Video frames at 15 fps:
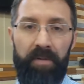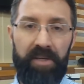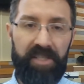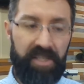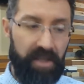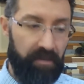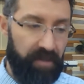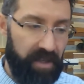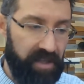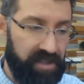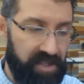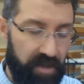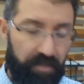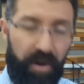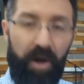something that's
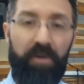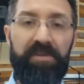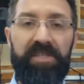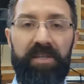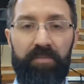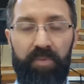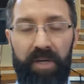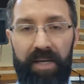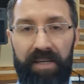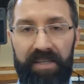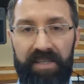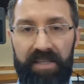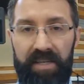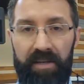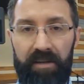supposed to be
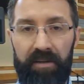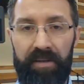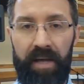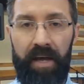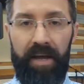concealed,